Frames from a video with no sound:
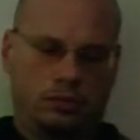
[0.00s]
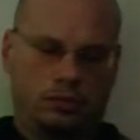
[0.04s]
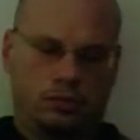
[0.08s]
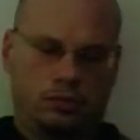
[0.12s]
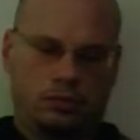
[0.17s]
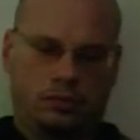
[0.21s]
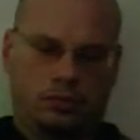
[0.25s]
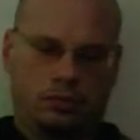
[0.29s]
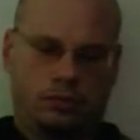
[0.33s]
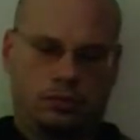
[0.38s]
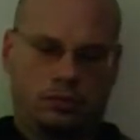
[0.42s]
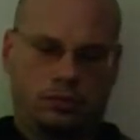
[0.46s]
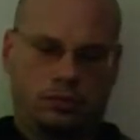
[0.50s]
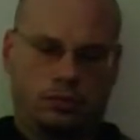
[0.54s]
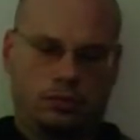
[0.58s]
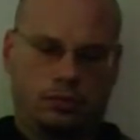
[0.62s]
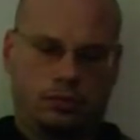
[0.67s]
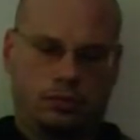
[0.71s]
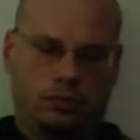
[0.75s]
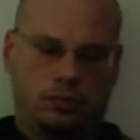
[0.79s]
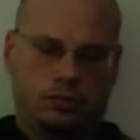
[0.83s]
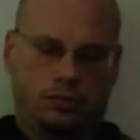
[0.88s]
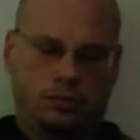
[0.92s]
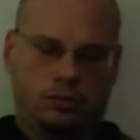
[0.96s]

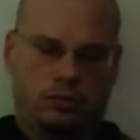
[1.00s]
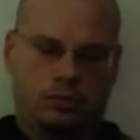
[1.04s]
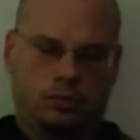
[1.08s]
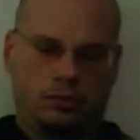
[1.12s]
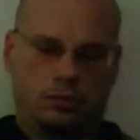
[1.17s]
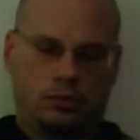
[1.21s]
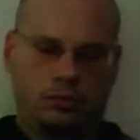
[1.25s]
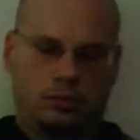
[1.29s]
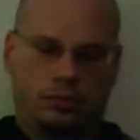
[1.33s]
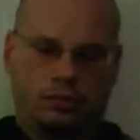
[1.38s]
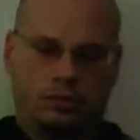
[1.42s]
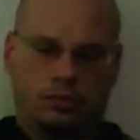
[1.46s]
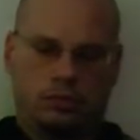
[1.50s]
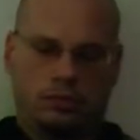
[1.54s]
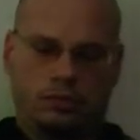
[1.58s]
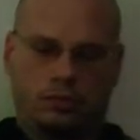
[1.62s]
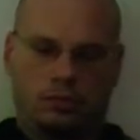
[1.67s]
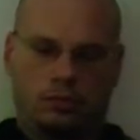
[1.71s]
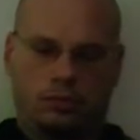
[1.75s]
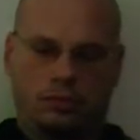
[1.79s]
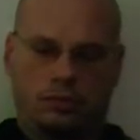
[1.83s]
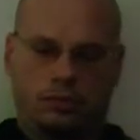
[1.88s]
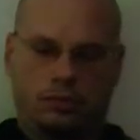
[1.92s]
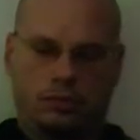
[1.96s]

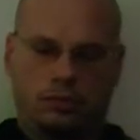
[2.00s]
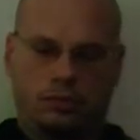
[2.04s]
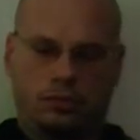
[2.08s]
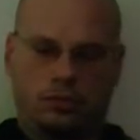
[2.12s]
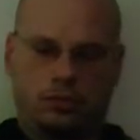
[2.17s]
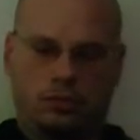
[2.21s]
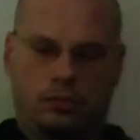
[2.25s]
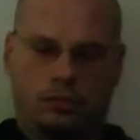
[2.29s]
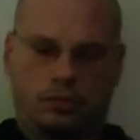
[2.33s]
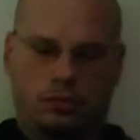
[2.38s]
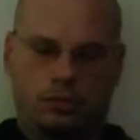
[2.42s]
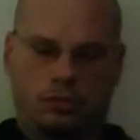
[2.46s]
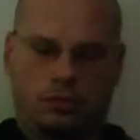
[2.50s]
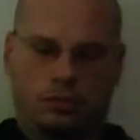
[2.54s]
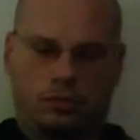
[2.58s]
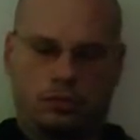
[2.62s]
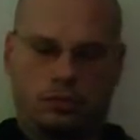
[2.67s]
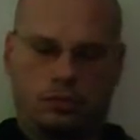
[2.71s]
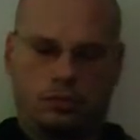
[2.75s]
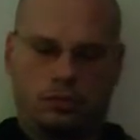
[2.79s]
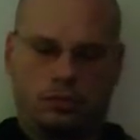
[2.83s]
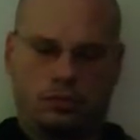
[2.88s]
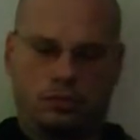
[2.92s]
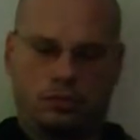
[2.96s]

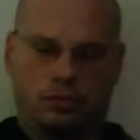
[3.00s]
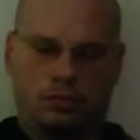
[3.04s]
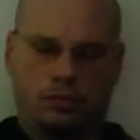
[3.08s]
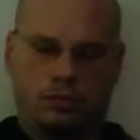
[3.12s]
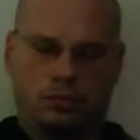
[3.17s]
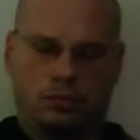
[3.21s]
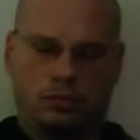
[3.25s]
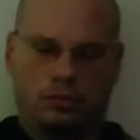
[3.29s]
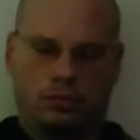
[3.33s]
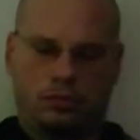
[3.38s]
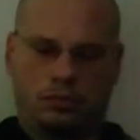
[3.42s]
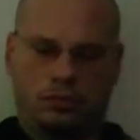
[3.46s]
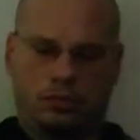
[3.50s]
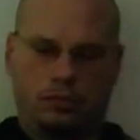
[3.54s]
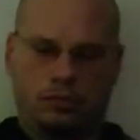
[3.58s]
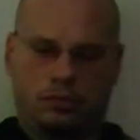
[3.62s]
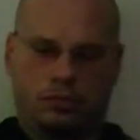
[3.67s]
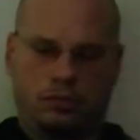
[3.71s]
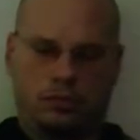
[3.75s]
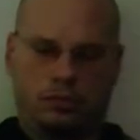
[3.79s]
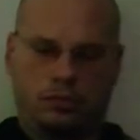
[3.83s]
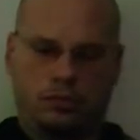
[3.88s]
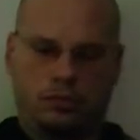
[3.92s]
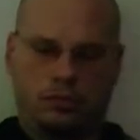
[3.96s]

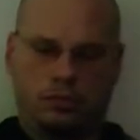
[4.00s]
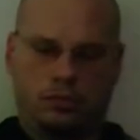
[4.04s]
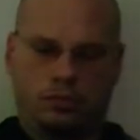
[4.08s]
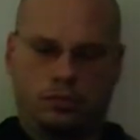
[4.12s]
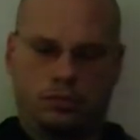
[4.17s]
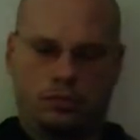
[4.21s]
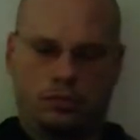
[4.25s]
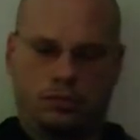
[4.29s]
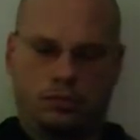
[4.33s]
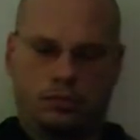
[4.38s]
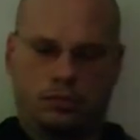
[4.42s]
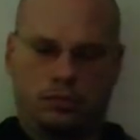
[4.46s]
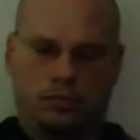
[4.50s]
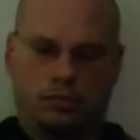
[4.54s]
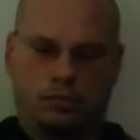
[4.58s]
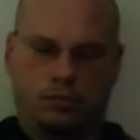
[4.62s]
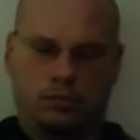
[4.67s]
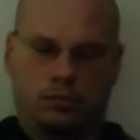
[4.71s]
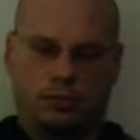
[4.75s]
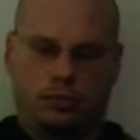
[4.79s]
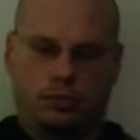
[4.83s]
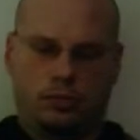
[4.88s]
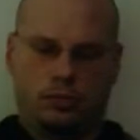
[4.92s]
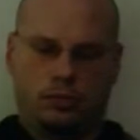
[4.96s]

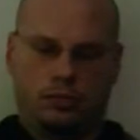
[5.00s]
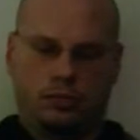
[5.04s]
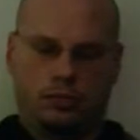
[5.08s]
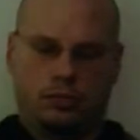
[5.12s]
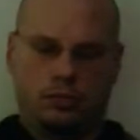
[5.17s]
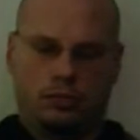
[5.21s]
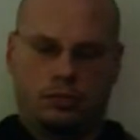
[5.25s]
(not speaking)